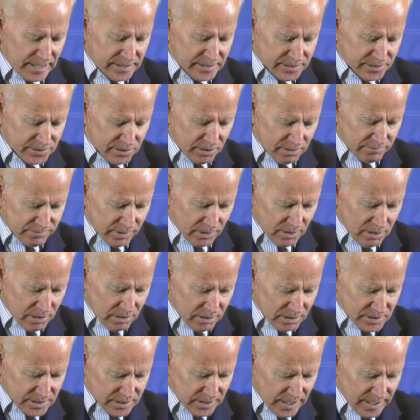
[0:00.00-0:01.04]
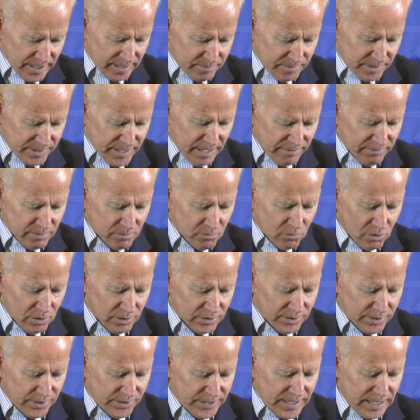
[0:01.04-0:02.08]
I served alongside him, but never
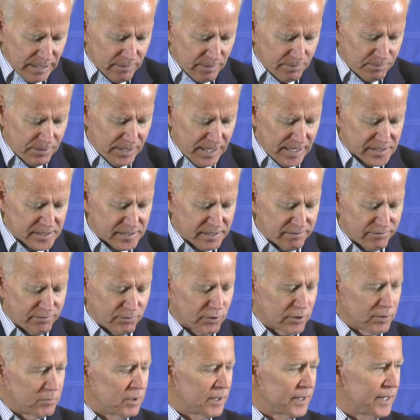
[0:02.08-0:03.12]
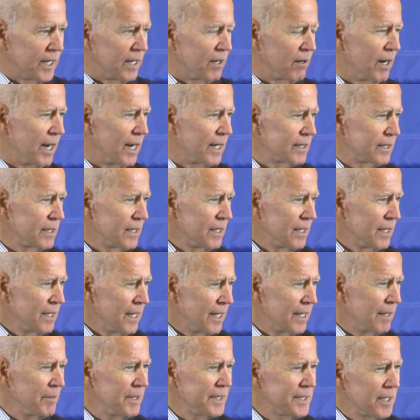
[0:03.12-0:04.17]
more than the day we passed the Affordable Care Act.
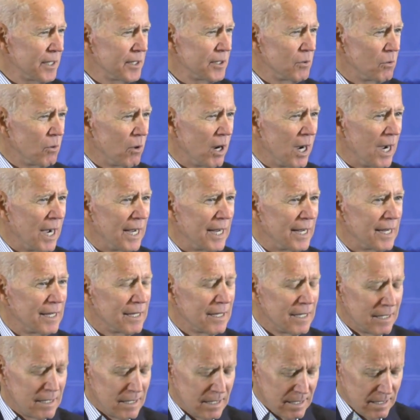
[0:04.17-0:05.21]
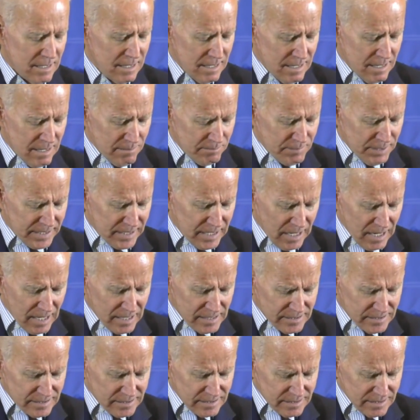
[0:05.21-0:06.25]
Let me tell you why.
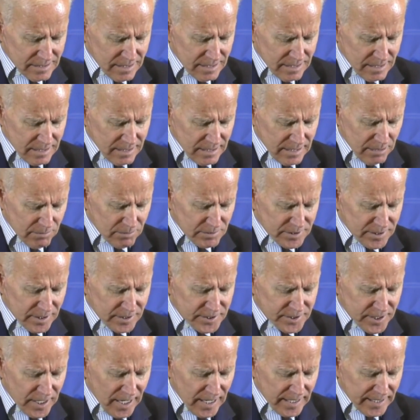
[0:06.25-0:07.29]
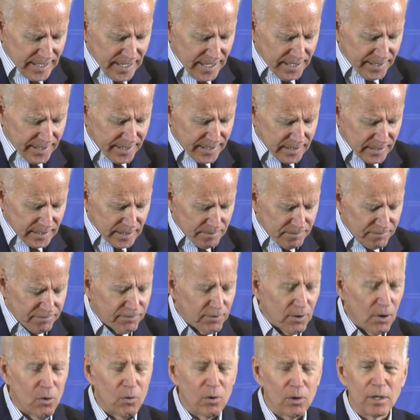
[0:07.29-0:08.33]
Because it was a gigantic leap
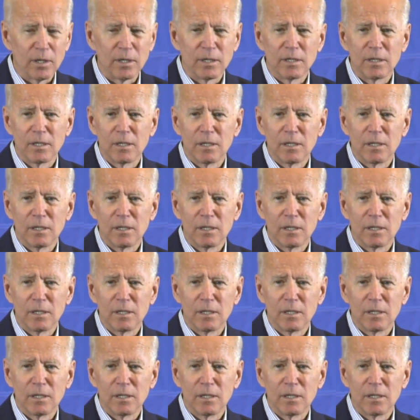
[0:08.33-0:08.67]
forward